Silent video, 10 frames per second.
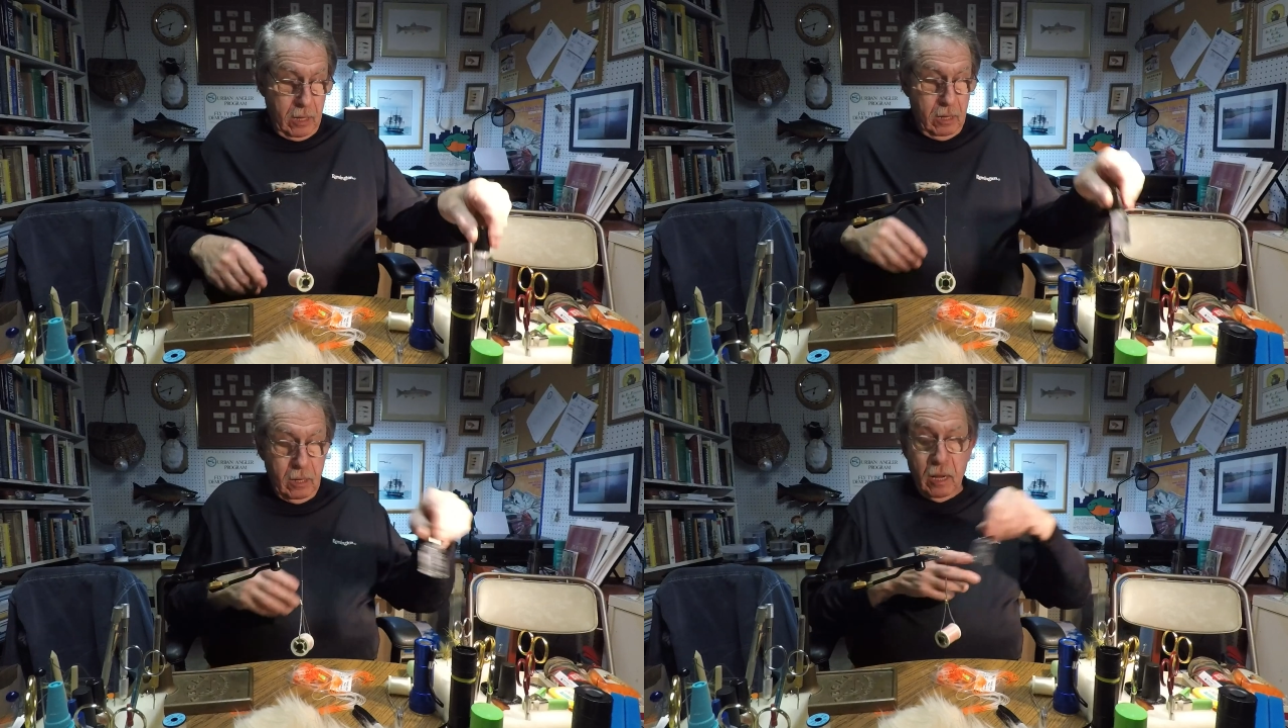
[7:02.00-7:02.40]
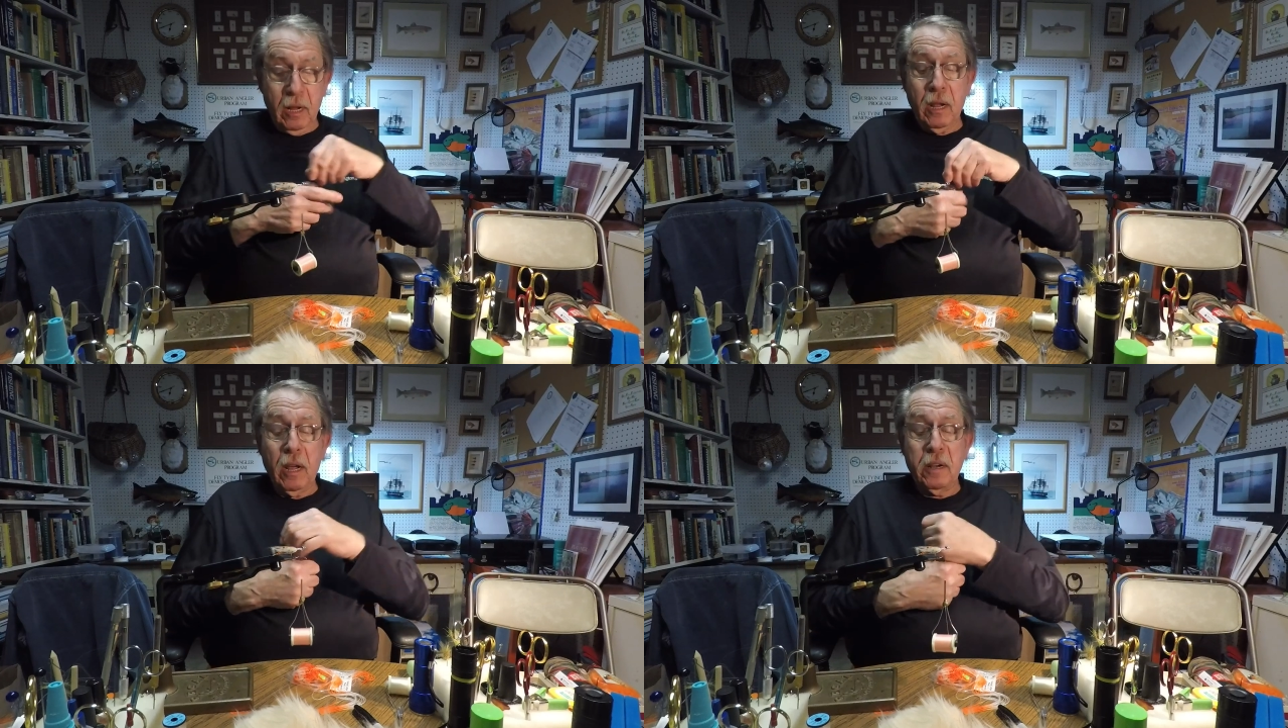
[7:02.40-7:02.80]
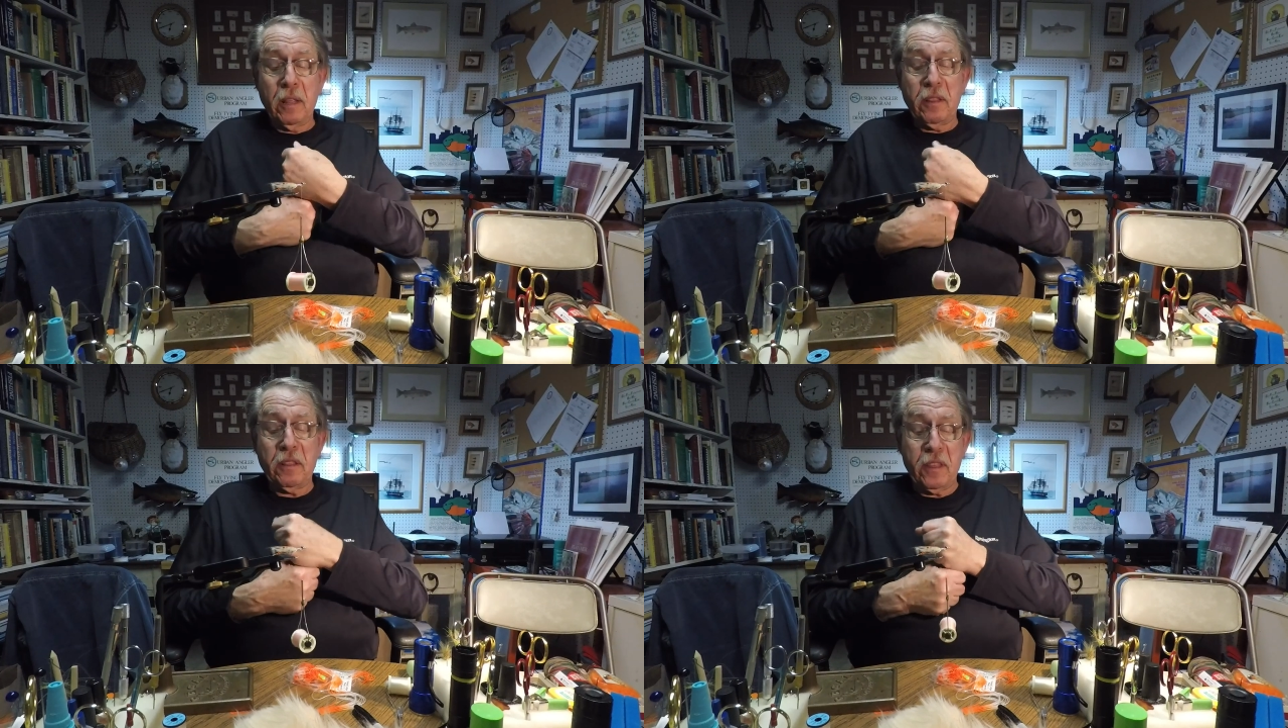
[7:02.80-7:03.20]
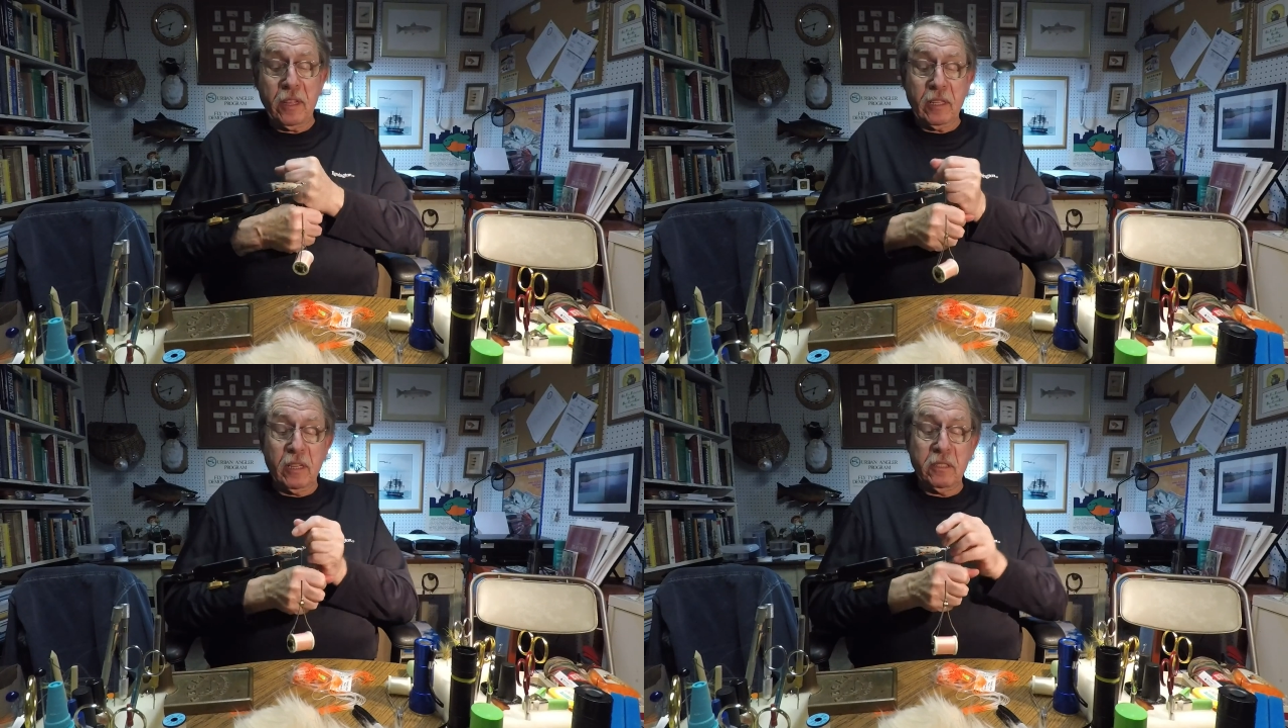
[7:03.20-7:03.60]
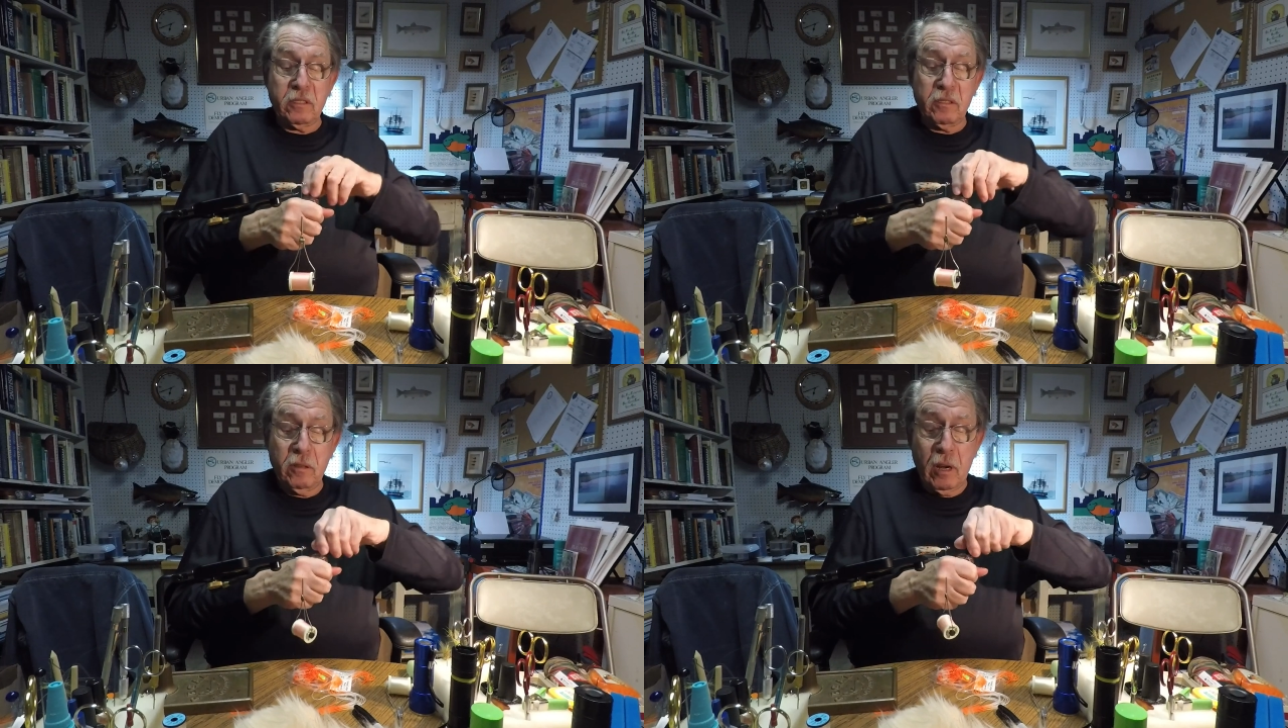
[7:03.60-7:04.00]
Another thing that's
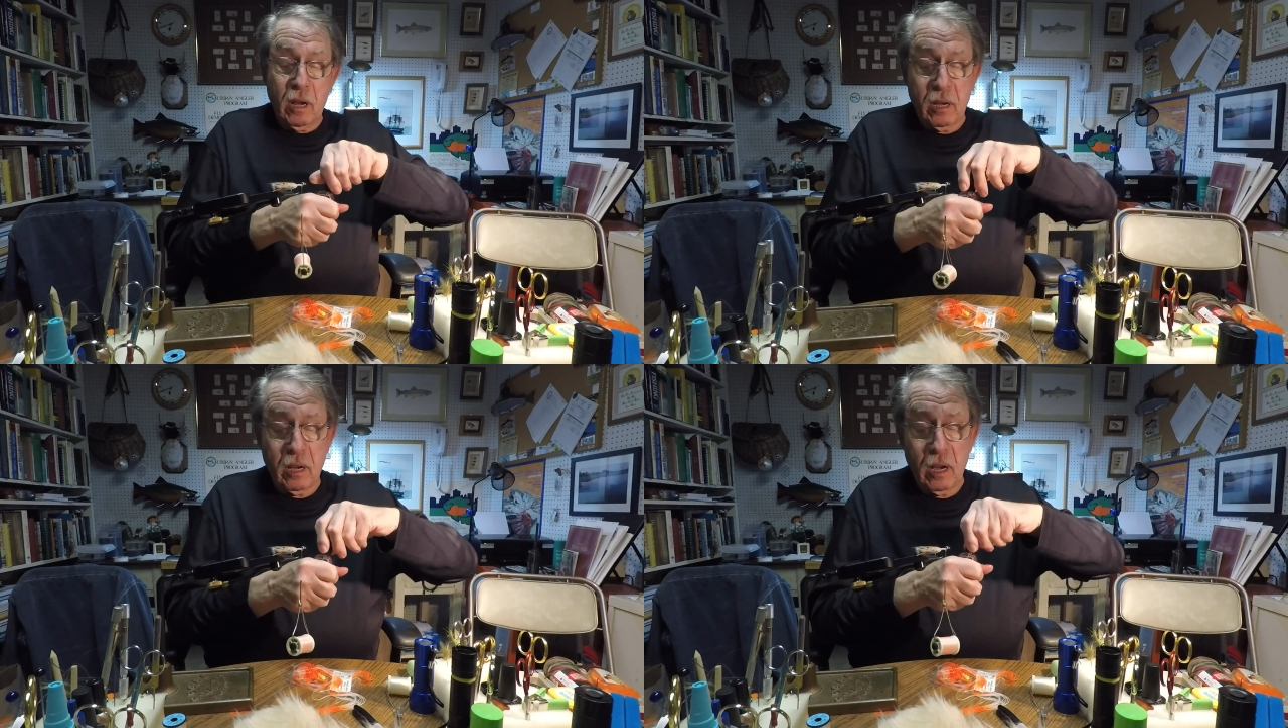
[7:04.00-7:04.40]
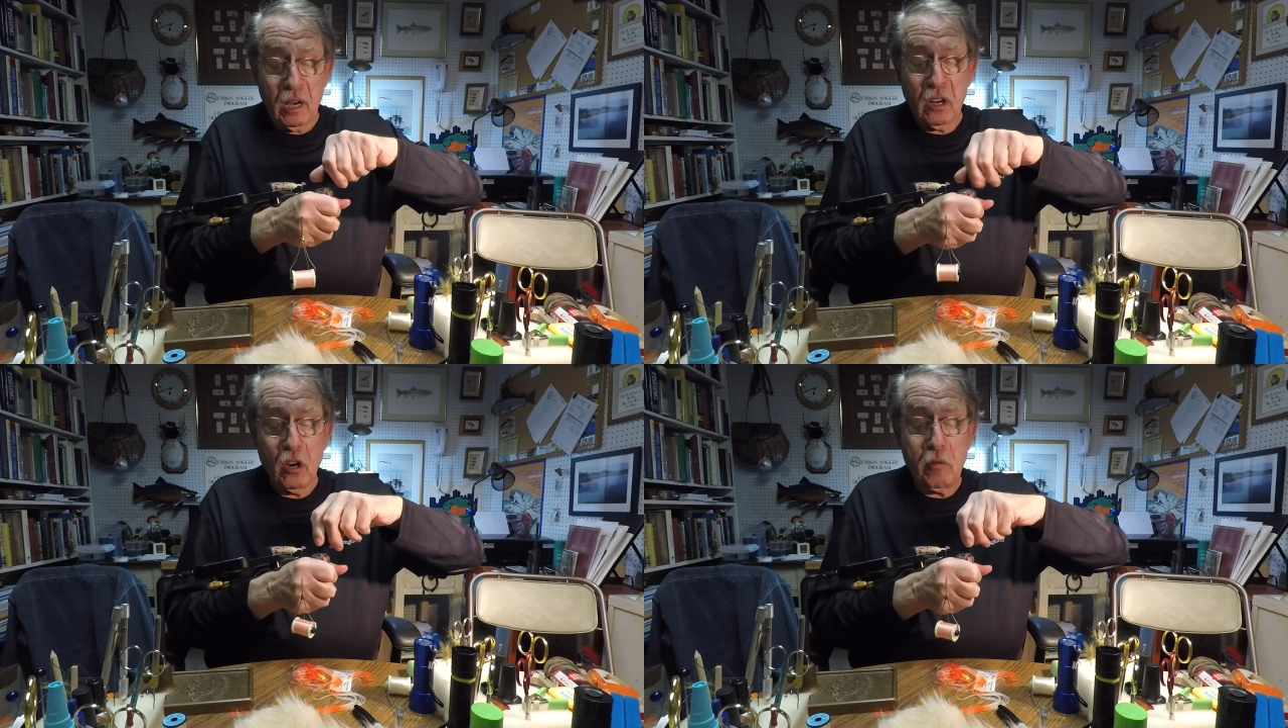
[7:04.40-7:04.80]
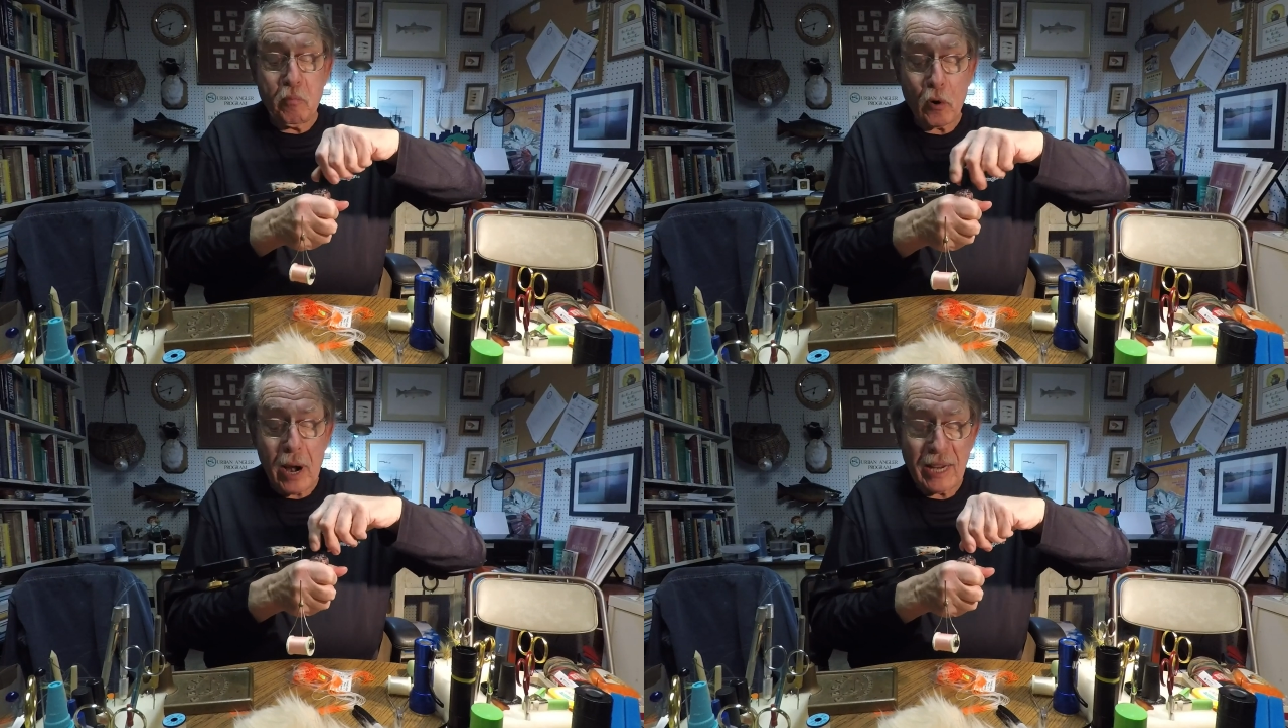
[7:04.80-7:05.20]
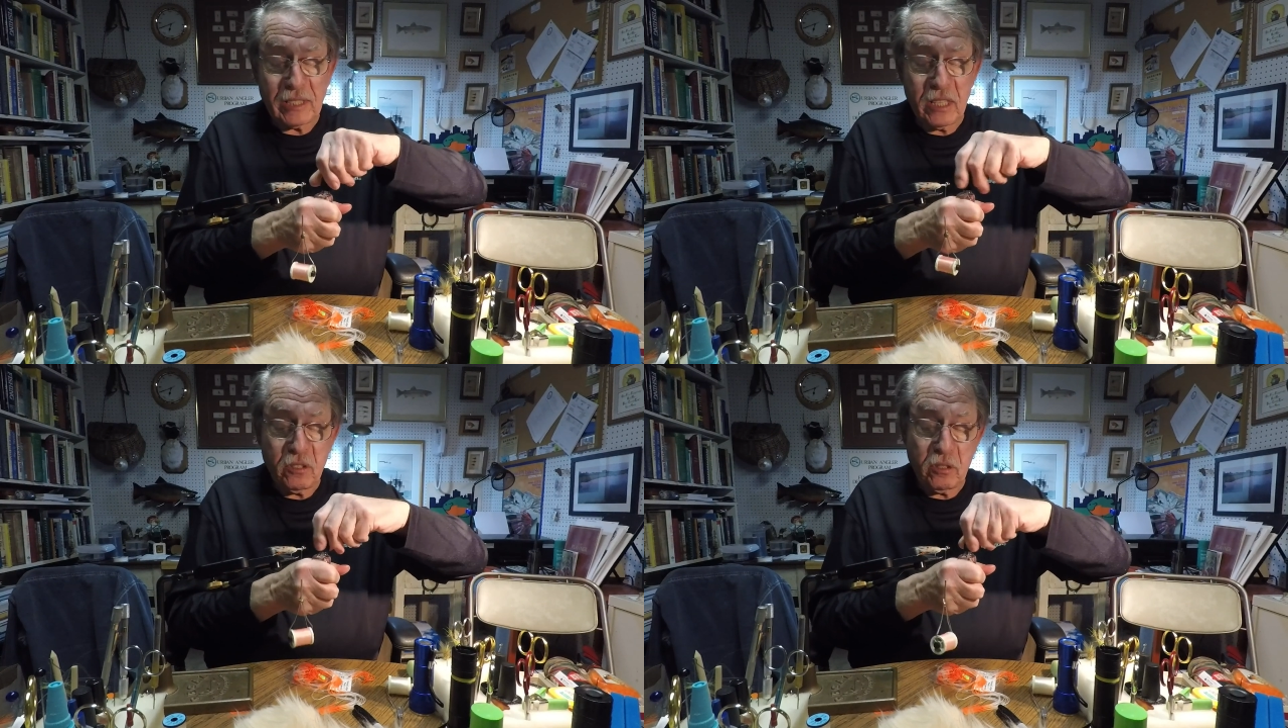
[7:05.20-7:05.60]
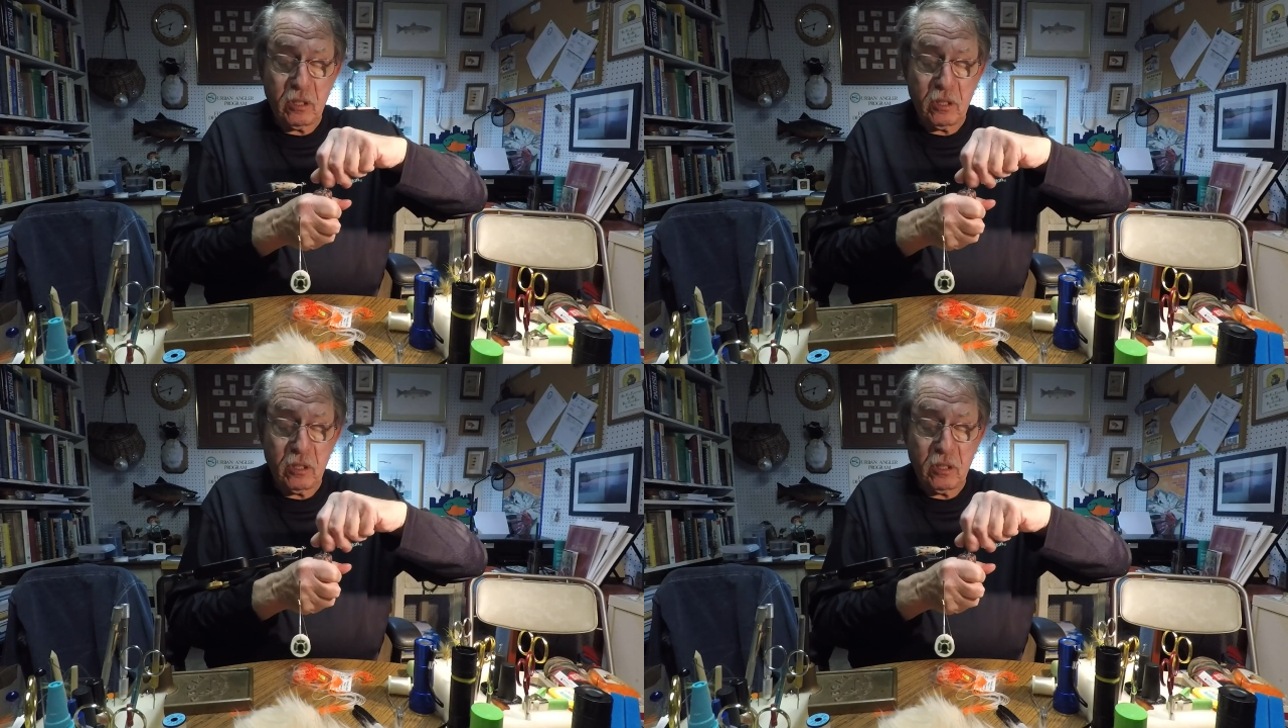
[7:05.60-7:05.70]
a good practice